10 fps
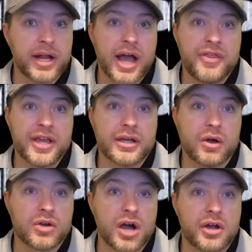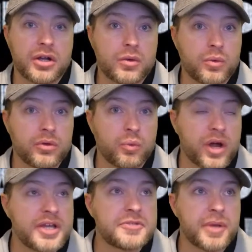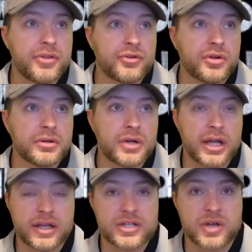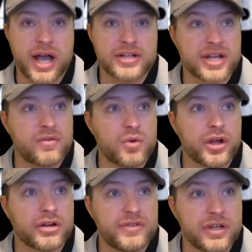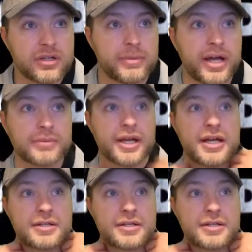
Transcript: I think O'Connell, with what he's been through, and this, I just have a weird feeling about him, guys.